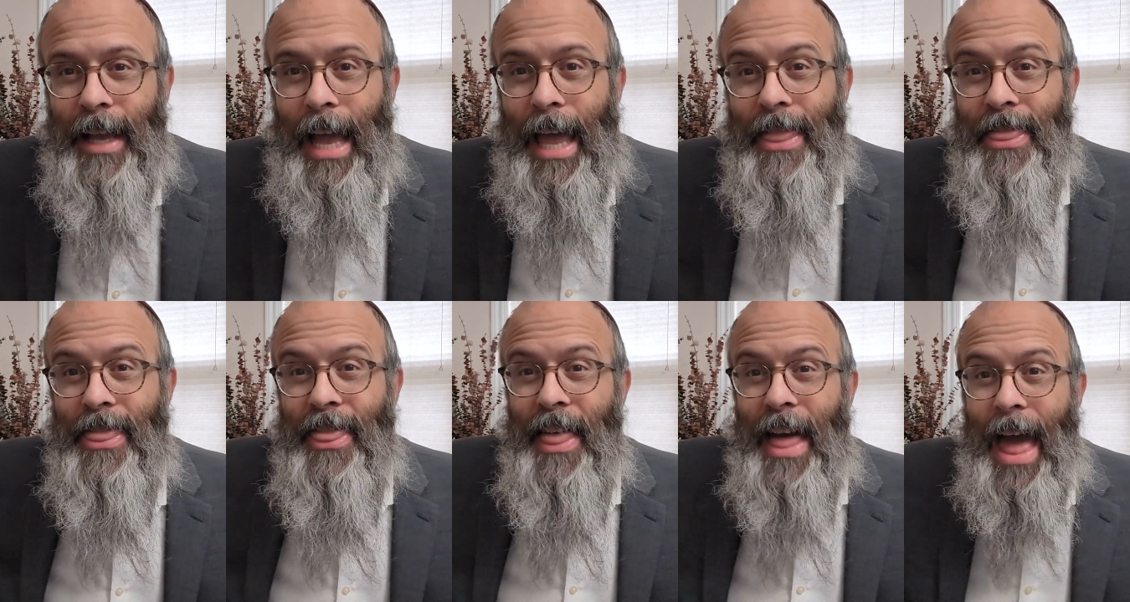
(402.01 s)

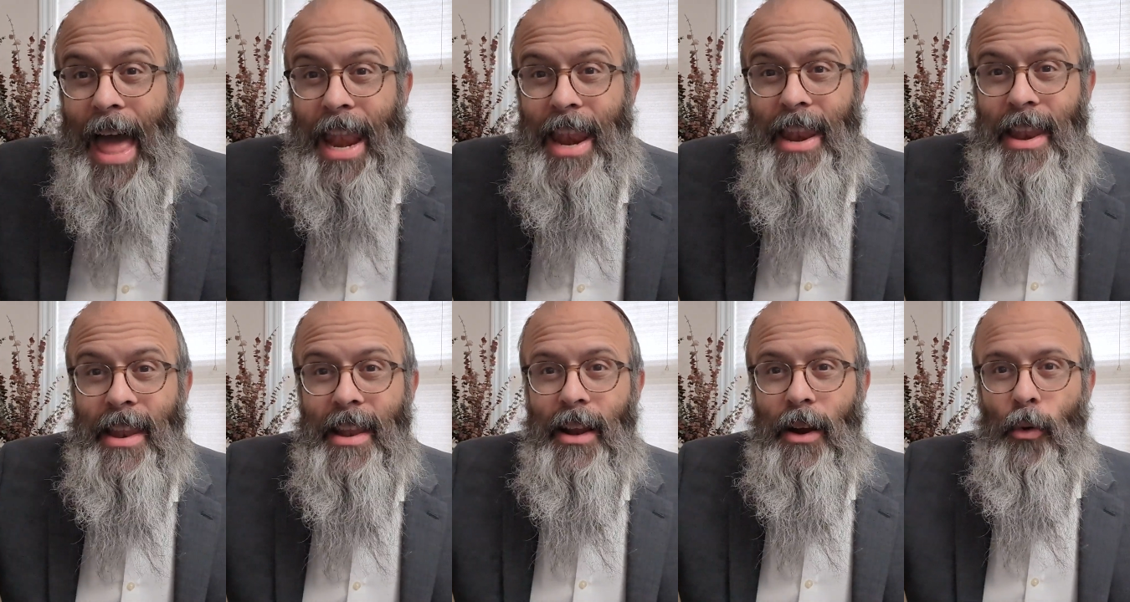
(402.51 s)
and
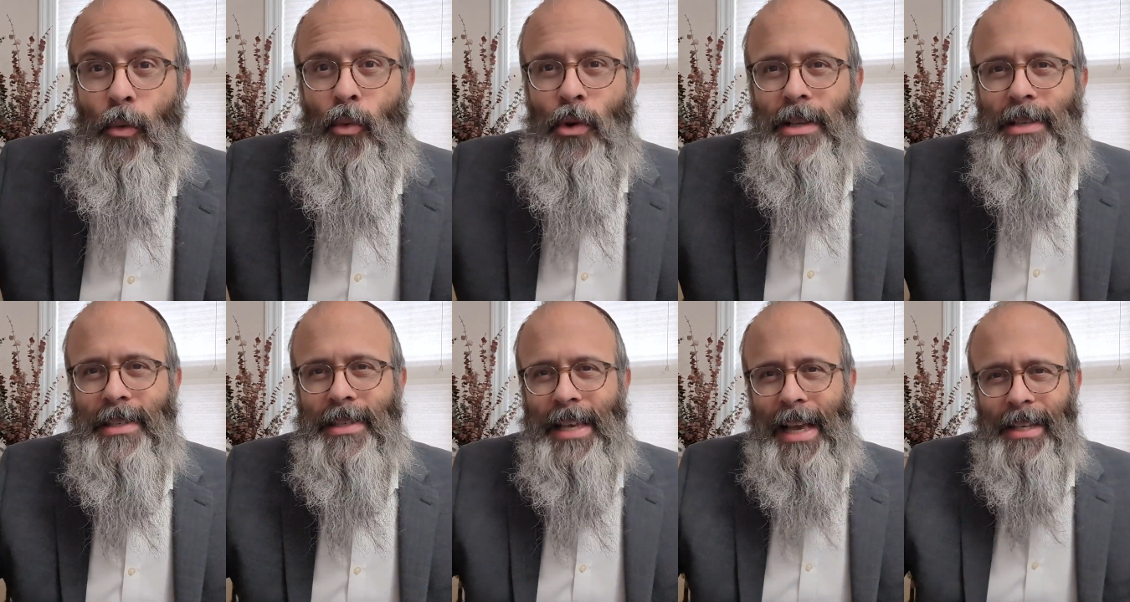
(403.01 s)
then
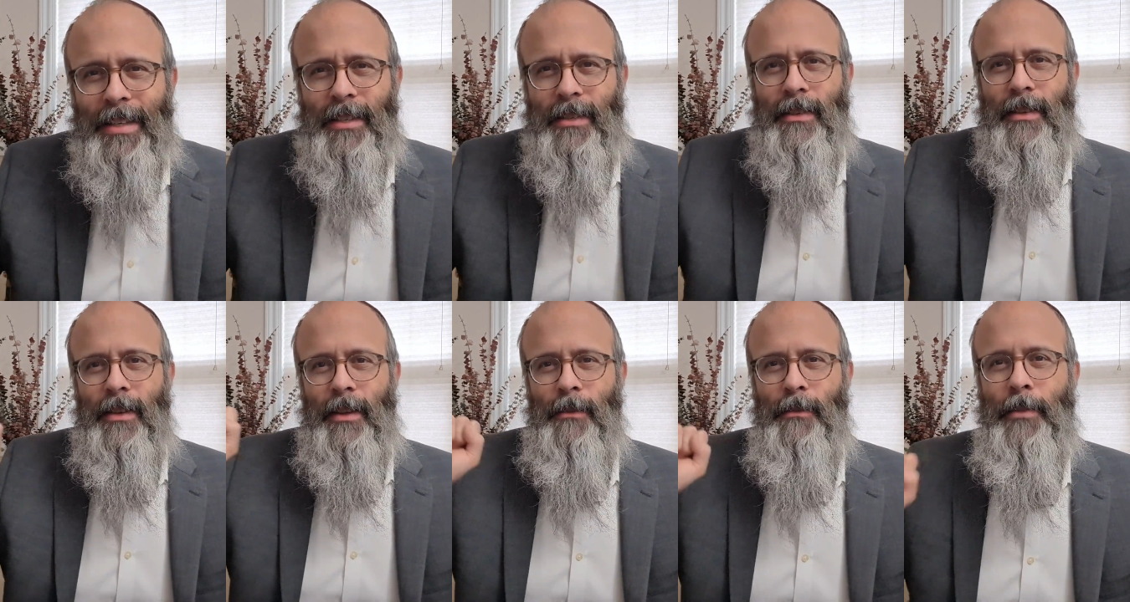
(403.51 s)

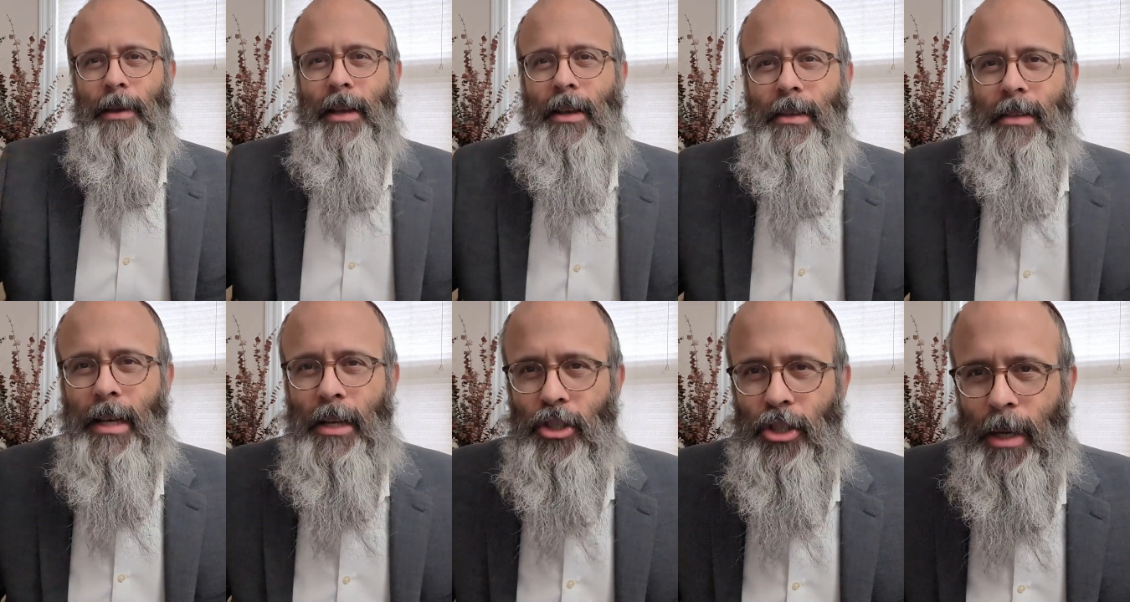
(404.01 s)
resist
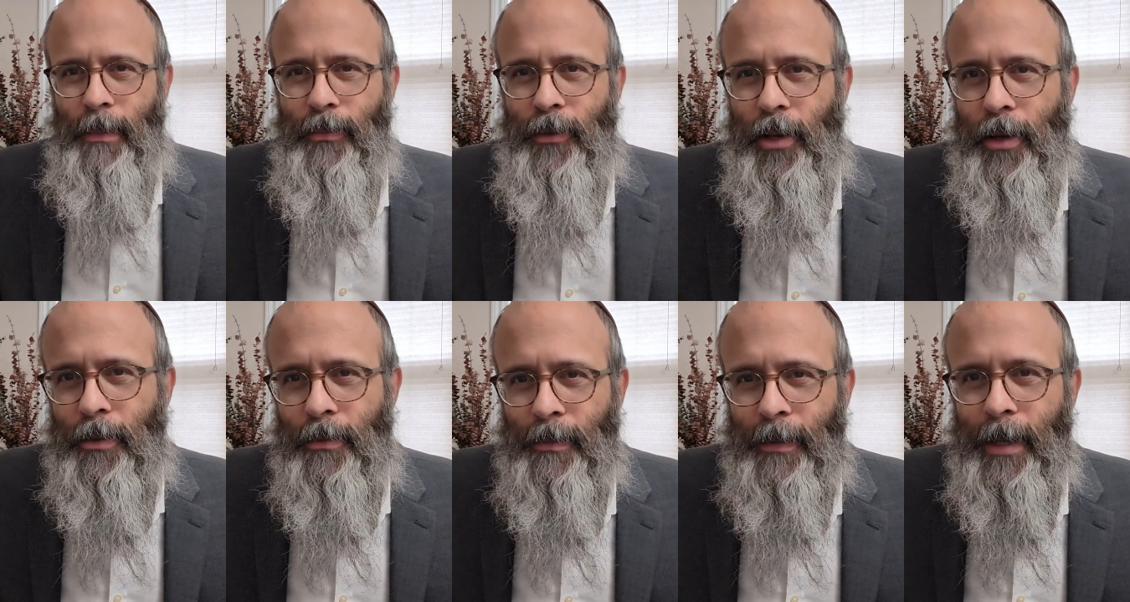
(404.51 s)
because Hashem
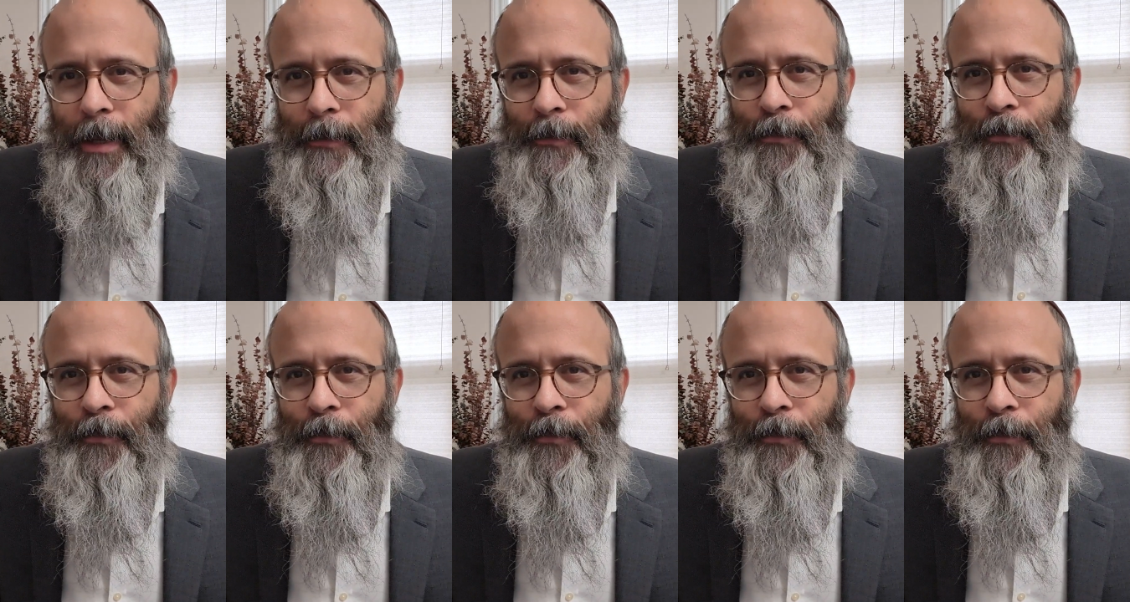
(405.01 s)
told me.